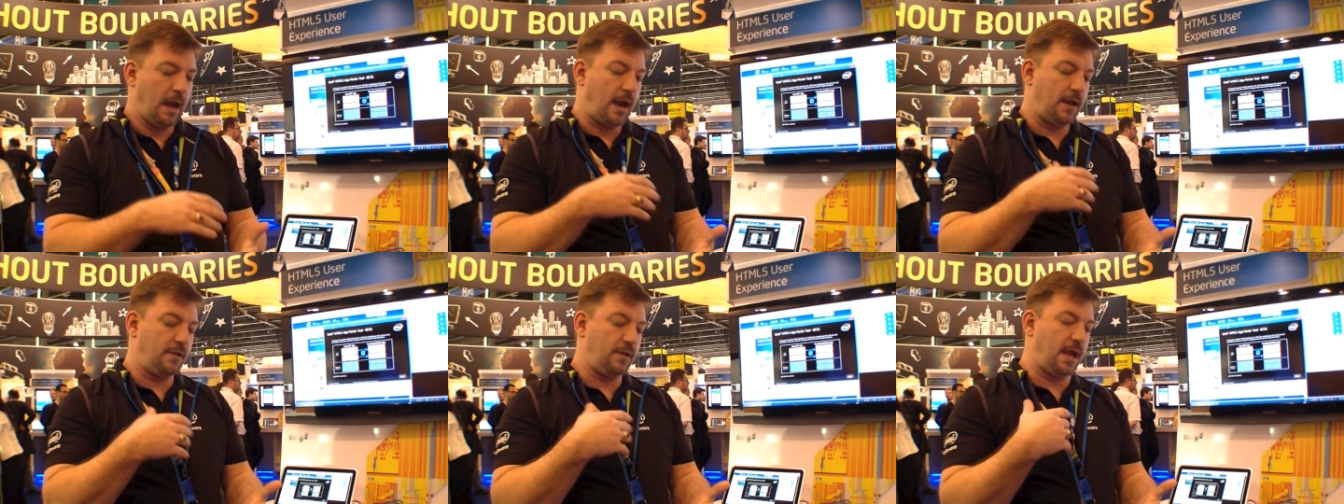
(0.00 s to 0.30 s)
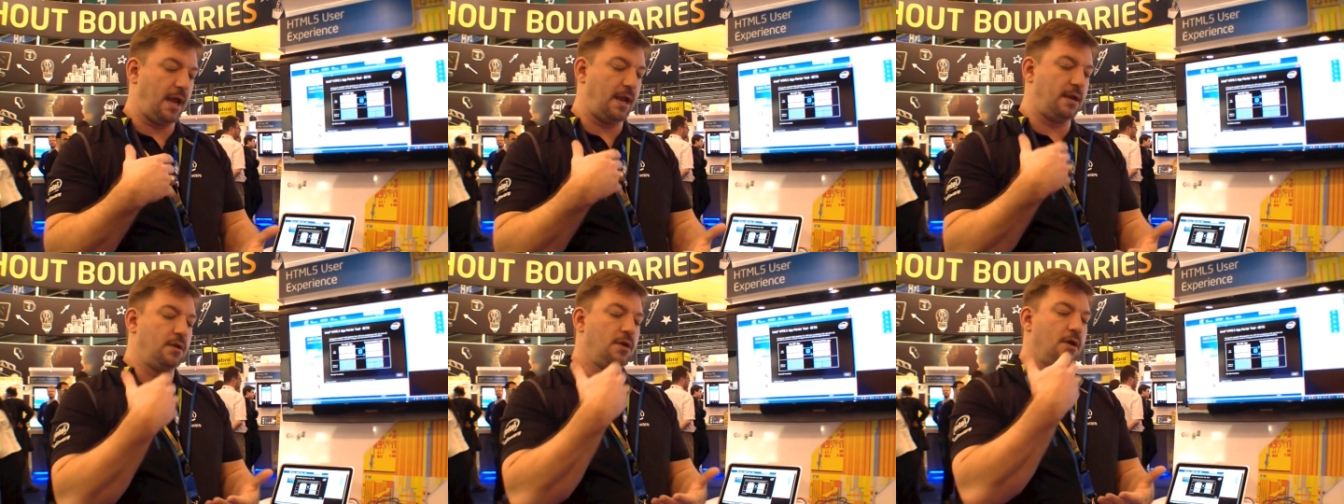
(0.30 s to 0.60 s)
And
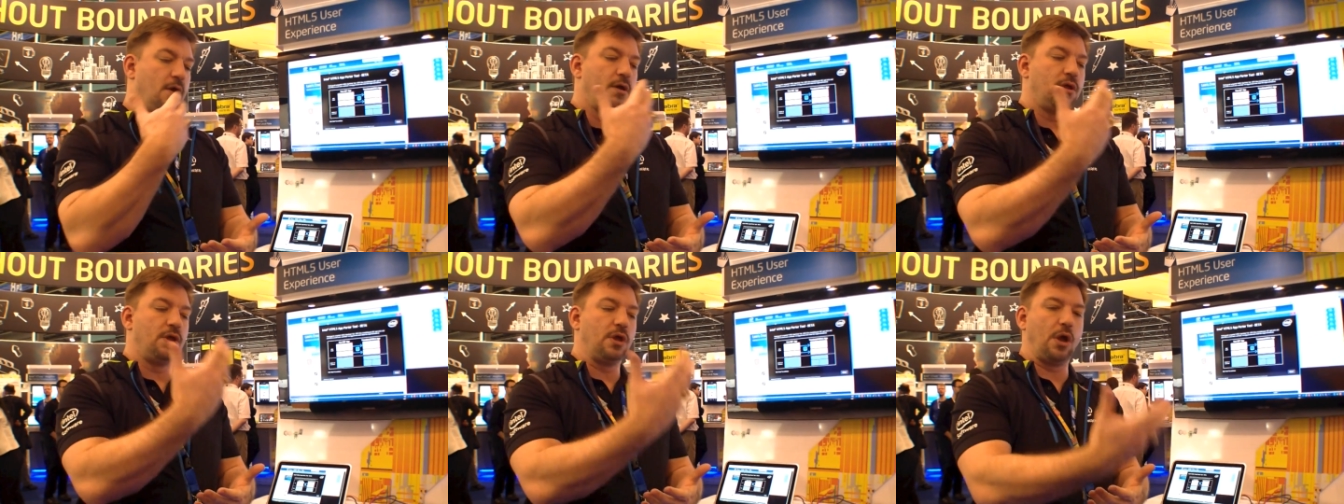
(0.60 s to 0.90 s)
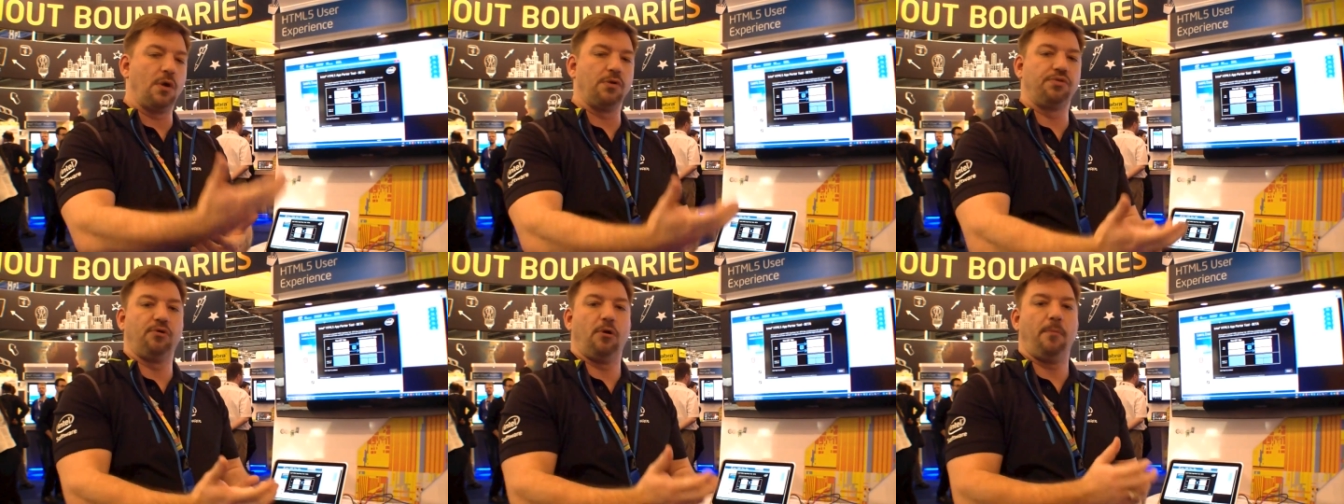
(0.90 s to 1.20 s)
then
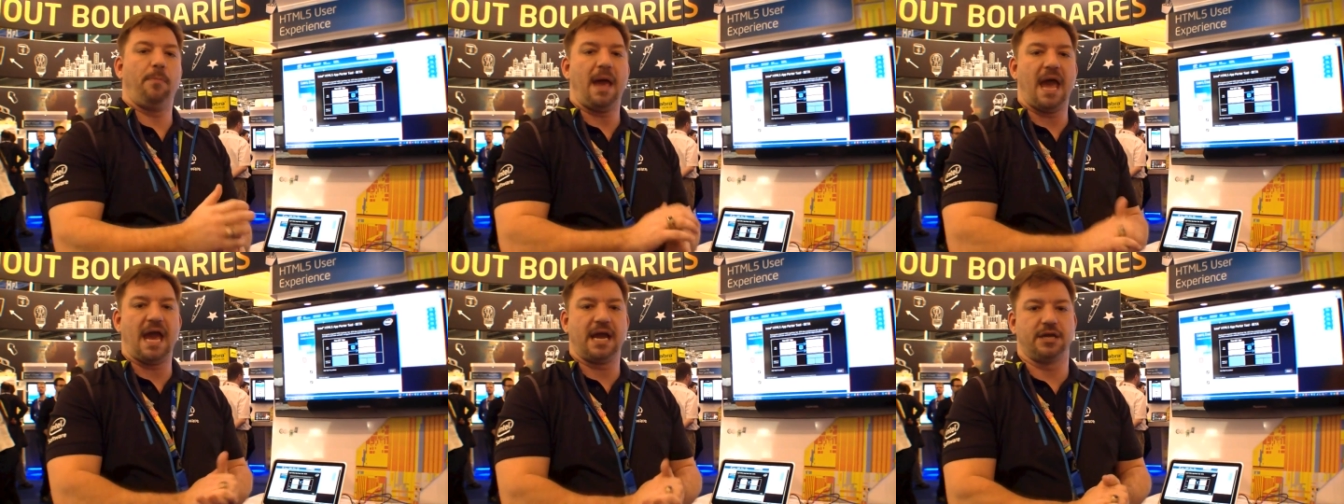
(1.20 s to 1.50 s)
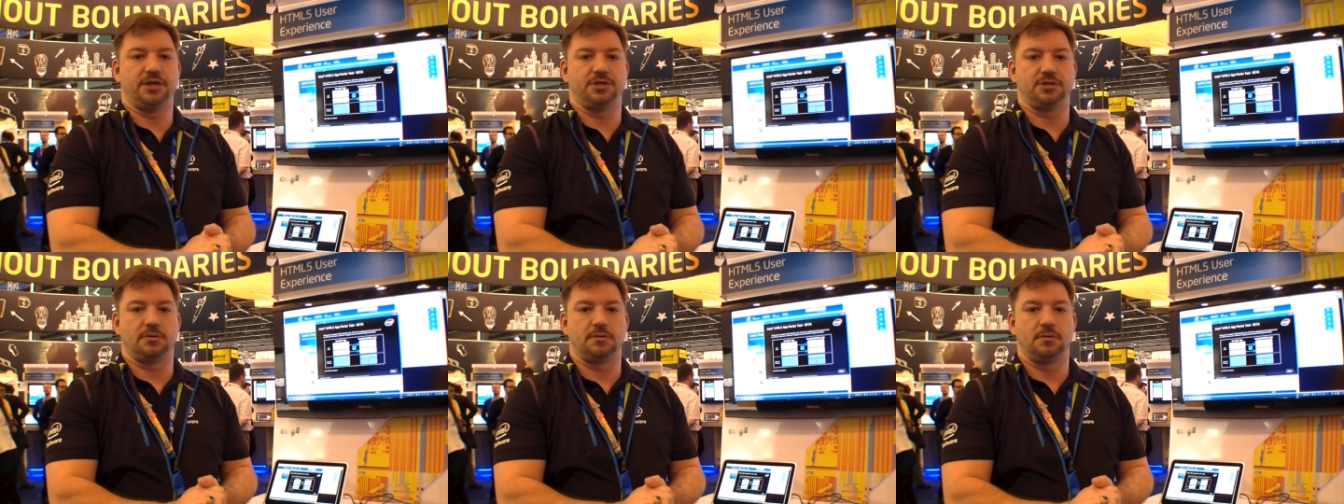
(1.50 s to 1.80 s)
you go through a
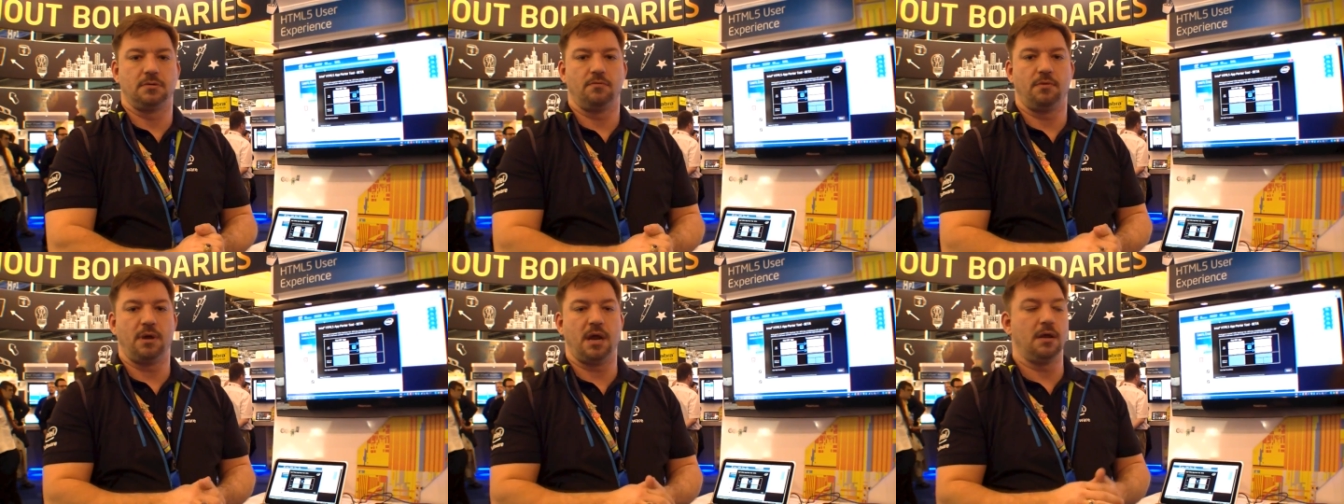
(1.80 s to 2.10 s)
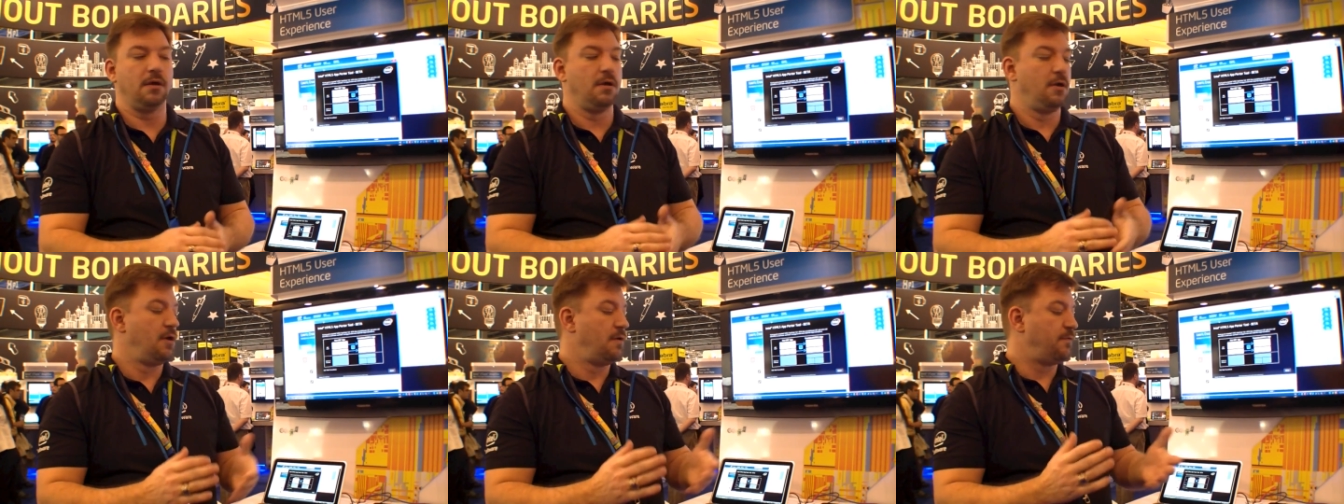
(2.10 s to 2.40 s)
package, right?